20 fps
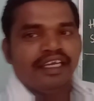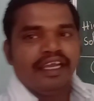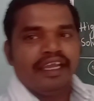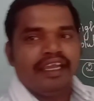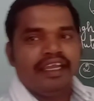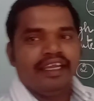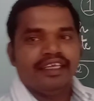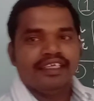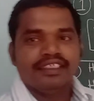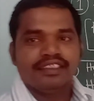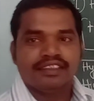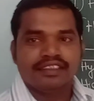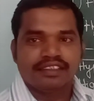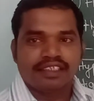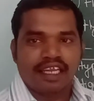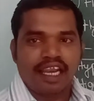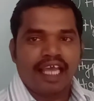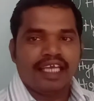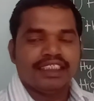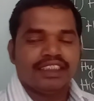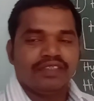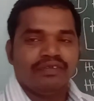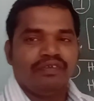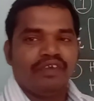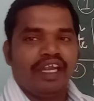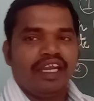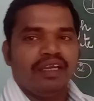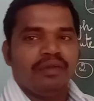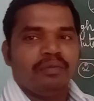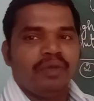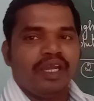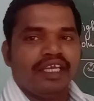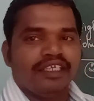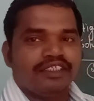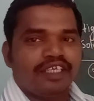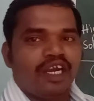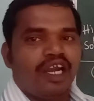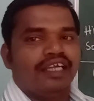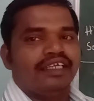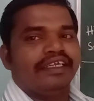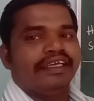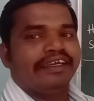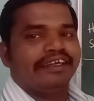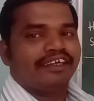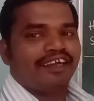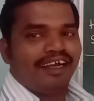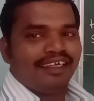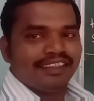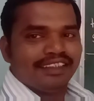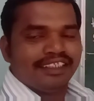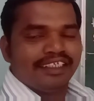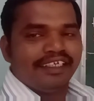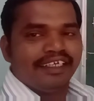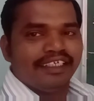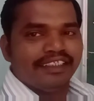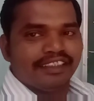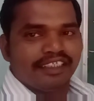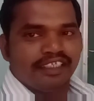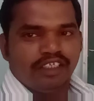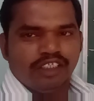is classified based on their concentration.